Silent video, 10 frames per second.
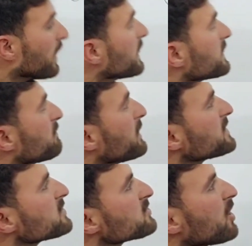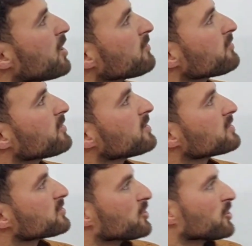on the basis of
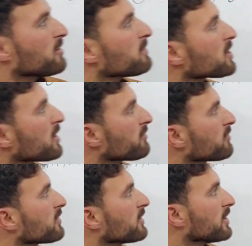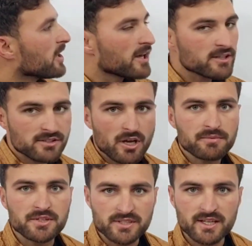the number of layer of
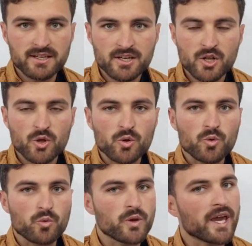the cell, we